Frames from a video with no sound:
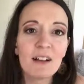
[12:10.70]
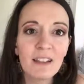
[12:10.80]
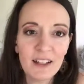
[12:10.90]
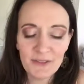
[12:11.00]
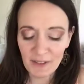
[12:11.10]

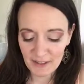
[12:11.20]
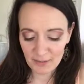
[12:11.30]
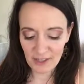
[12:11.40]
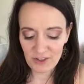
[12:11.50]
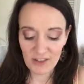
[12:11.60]
Lots of
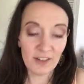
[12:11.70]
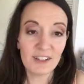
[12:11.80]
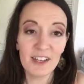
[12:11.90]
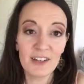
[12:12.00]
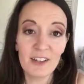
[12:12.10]
explanation there to
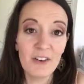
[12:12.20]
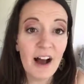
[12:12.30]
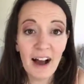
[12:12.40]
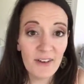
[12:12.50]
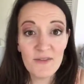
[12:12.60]
tell you.
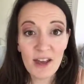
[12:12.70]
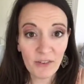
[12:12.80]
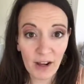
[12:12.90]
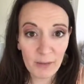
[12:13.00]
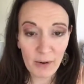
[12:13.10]
I've never
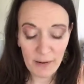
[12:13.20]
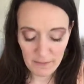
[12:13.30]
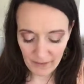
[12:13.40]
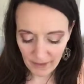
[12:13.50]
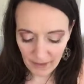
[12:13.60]
had a
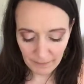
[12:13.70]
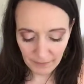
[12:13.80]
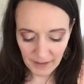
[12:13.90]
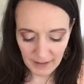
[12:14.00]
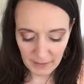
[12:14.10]
problem with
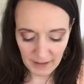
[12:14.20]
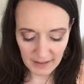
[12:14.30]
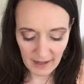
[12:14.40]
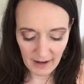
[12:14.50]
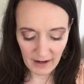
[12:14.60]
this
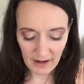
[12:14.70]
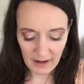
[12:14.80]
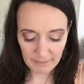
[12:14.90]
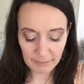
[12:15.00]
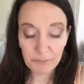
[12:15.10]
mascara
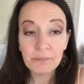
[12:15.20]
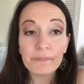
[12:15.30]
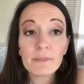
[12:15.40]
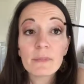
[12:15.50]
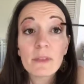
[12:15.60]
and
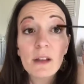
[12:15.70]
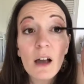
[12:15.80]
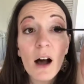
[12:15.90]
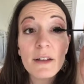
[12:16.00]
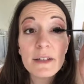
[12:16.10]

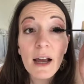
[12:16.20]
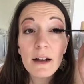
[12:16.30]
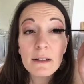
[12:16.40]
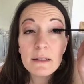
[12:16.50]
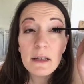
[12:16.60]

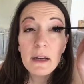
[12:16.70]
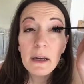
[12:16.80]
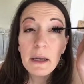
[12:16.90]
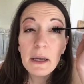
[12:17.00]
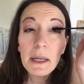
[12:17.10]
contacts,
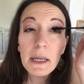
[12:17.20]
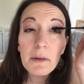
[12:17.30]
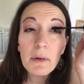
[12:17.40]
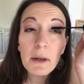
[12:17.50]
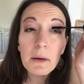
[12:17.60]

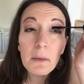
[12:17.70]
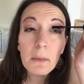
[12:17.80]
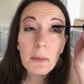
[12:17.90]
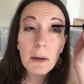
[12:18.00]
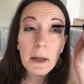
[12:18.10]

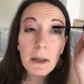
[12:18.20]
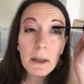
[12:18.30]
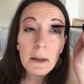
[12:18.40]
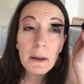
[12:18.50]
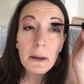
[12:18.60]
even
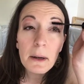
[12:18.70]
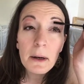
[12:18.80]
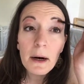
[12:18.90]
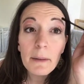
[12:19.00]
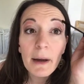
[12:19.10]
when
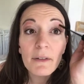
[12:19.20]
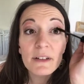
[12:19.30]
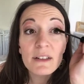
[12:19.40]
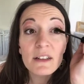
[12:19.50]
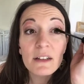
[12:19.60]
I'm
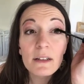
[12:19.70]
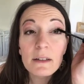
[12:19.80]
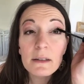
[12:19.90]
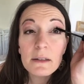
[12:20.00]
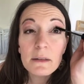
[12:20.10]
having
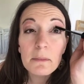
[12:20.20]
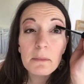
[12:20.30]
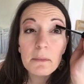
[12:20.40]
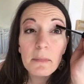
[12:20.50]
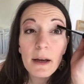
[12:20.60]
serious,
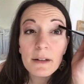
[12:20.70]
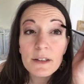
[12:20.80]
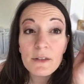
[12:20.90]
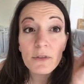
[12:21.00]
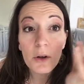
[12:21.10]

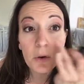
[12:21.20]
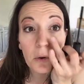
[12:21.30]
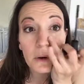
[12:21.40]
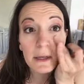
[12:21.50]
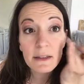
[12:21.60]
massive
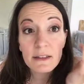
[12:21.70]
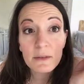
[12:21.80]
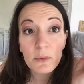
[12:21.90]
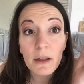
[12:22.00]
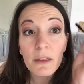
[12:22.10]
annoyance
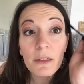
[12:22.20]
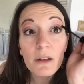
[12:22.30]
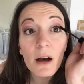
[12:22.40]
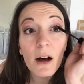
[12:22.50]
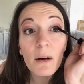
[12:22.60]
with
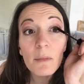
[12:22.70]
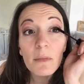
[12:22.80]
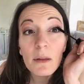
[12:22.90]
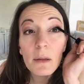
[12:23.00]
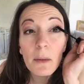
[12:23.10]

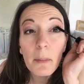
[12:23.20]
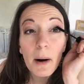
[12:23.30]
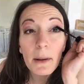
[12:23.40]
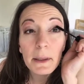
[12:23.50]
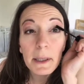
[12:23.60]
the
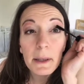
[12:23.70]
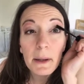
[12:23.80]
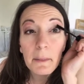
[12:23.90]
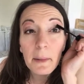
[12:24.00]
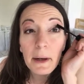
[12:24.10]
pollen
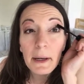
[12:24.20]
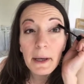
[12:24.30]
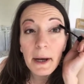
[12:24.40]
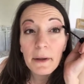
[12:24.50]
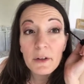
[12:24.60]
and my
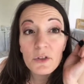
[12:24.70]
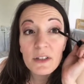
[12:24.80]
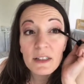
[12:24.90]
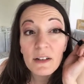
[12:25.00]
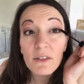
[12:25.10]

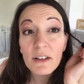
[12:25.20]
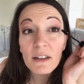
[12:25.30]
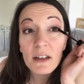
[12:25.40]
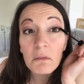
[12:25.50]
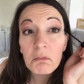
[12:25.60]
allergies and
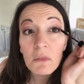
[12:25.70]
everything.